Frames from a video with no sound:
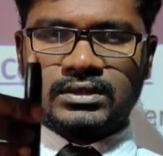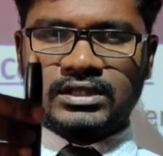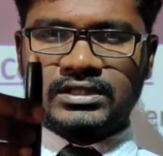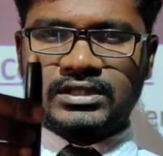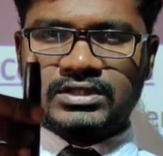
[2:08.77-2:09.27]

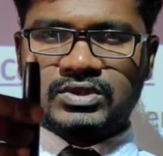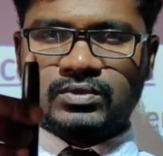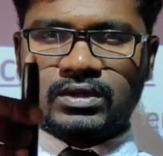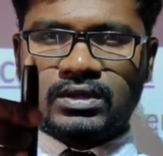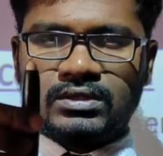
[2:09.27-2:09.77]
lengthiest
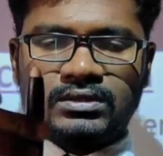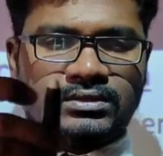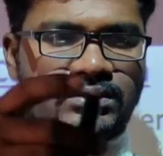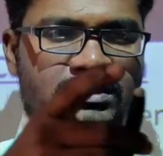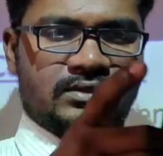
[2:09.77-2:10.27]
one?
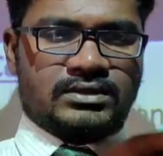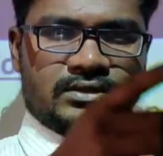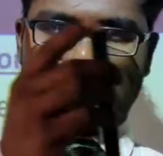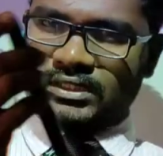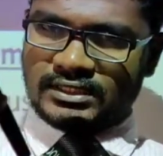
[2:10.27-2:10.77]

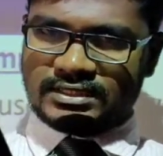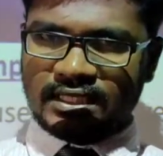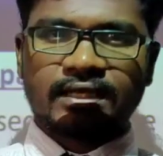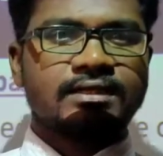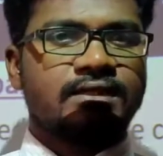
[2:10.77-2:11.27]

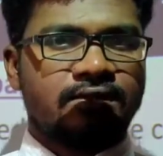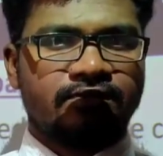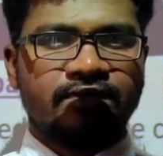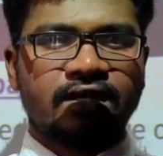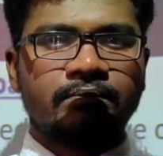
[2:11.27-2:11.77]
Exactly,
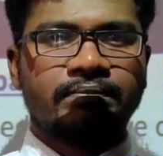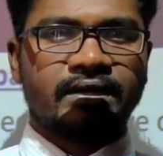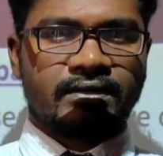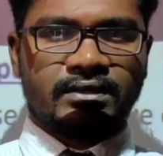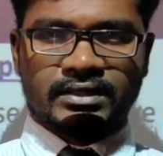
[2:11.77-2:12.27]
we
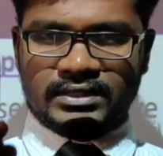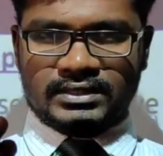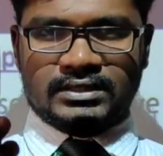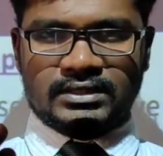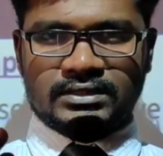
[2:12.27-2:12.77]
compare.
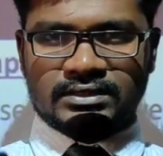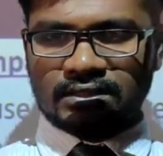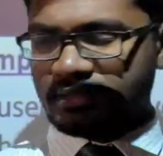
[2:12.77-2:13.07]
It is a